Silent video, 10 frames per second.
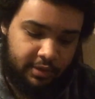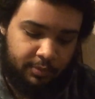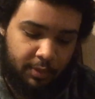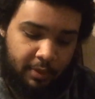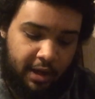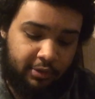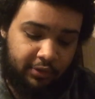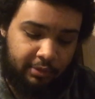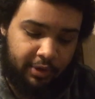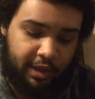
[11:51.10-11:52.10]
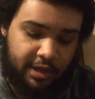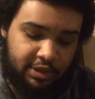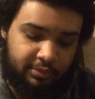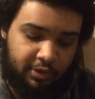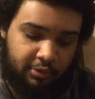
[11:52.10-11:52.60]
But Mayu is able to catch
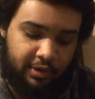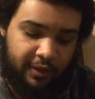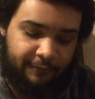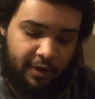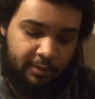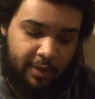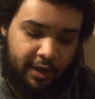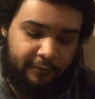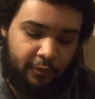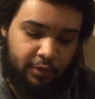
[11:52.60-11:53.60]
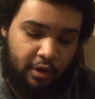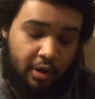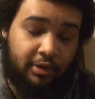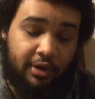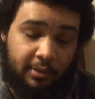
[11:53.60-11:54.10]
up to her, and they fight back and forth
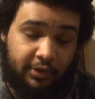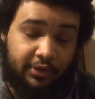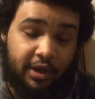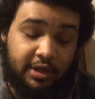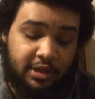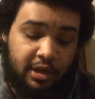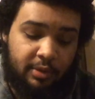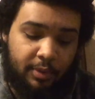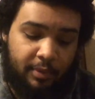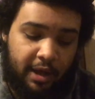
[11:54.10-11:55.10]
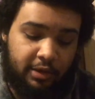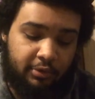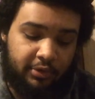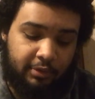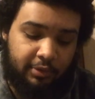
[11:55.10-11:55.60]
on top of the stage. But
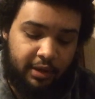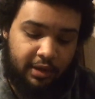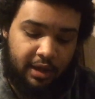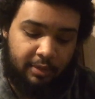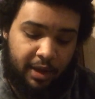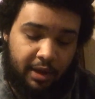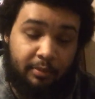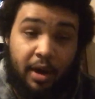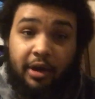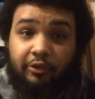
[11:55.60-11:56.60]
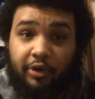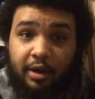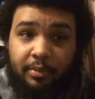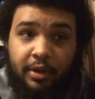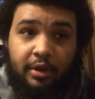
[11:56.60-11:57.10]
Mayu is able to hit a back body
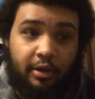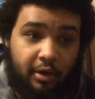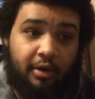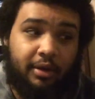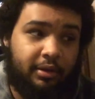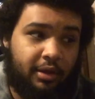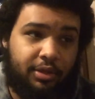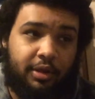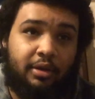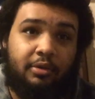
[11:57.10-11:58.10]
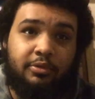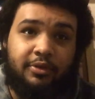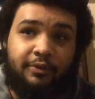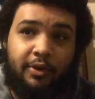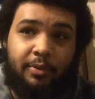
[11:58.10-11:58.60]
drop on Athena, which
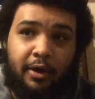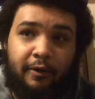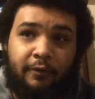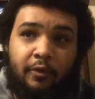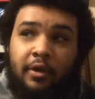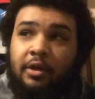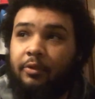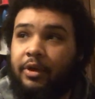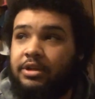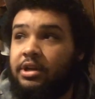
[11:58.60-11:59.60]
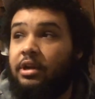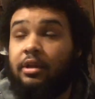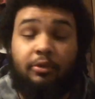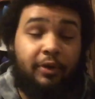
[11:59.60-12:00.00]
is very powerful, which the